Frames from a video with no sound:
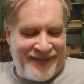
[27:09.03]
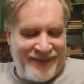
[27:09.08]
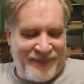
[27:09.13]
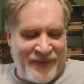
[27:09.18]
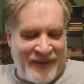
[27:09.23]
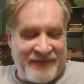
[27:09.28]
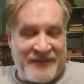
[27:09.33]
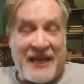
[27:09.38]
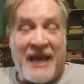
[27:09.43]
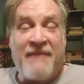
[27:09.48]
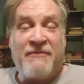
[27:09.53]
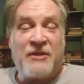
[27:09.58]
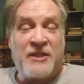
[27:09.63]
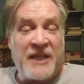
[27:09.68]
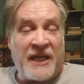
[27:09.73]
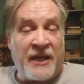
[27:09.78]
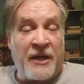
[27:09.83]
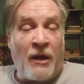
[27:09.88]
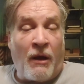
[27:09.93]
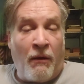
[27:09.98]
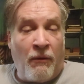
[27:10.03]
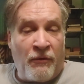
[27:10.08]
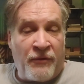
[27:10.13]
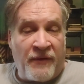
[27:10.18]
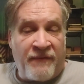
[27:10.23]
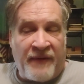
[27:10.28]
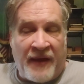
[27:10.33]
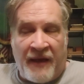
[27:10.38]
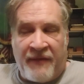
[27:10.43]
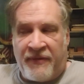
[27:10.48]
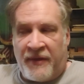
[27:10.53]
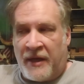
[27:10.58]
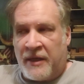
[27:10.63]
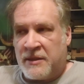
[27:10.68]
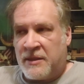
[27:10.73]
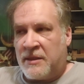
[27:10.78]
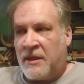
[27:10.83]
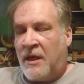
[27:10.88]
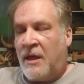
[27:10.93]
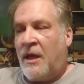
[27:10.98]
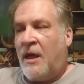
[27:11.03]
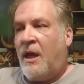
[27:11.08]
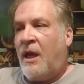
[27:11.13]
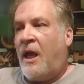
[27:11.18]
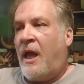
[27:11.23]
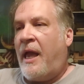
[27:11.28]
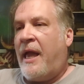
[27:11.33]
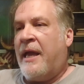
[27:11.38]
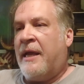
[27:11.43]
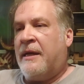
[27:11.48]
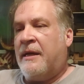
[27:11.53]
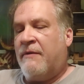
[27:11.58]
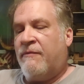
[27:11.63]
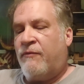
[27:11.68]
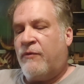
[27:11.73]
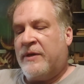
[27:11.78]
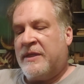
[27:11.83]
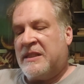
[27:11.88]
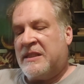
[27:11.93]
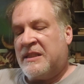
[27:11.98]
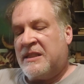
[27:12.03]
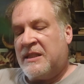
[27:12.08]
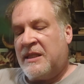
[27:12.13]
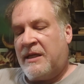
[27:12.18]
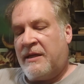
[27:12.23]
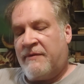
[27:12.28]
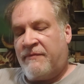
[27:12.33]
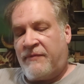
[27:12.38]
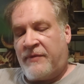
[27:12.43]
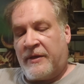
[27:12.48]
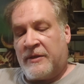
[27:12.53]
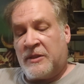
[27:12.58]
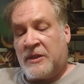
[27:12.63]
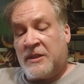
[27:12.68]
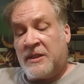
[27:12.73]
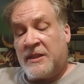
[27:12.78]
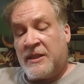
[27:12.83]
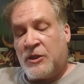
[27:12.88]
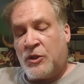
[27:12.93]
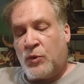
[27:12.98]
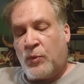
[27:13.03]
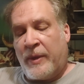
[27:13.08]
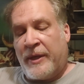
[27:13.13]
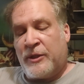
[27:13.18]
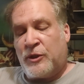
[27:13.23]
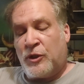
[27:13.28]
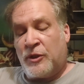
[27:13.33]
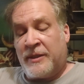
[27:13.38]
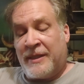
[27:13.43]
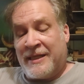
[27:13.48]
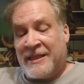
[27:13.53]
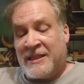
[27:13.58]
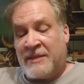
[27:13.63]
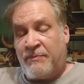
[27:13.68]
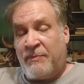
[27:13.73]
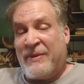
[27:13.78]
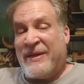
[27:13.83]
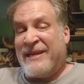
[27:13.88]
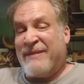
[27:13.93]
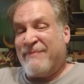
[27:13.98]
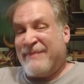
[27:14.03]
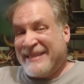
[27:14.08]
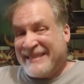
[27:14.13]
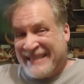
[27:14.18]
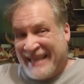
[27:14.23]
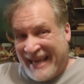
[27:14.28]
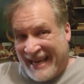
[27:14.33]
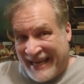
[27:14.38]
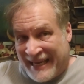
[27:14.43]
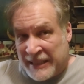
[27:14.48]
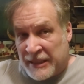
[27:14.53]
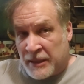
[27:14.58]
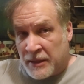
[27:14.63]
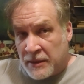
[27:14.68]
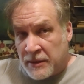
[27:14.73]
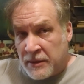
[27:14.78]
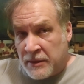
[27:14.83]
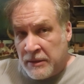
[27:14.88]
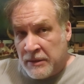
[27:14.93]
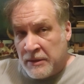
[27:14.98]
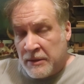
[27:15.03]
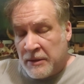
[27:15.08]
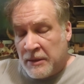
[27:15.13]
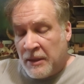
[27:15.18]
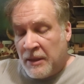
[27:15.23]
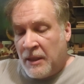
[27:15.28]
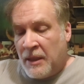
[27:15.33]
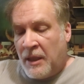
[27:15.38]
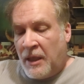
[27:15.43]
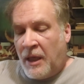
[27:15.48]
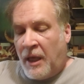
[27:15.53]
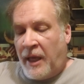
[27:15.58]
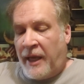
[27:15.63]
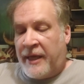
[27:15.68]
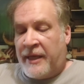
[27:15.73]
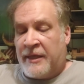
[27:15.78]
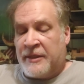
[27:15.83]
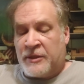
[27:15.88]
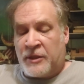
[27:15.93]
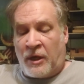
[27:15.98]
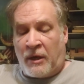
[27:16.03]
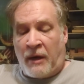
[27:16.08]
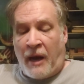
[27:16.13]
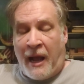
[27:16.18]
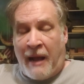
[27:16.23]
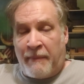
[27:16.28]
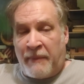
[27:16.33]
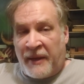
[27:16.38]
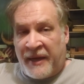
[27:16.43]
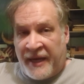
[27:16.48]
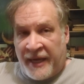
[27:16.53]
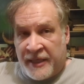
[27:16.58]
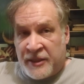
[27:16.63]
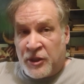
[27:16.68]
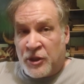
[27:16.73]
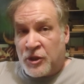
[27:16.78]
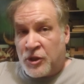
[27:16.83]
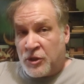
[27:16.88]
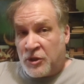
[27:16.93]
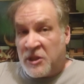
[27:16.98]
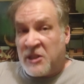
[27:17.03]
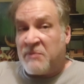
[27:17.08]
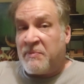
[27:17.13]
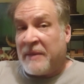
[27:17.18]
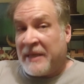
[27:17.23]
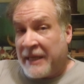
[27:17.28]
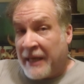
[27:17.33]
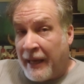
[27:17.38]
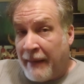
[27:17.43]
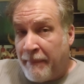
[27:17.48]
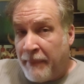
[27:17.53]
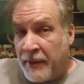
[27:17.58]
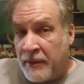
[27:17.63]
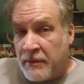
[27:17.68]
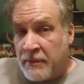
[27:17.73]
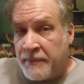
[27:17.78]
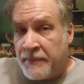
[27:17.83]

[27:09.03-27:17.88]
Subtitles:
We have to take an oath of ethics, and if we see if there's a situation that is being mishandled, it is our obligation to speak up.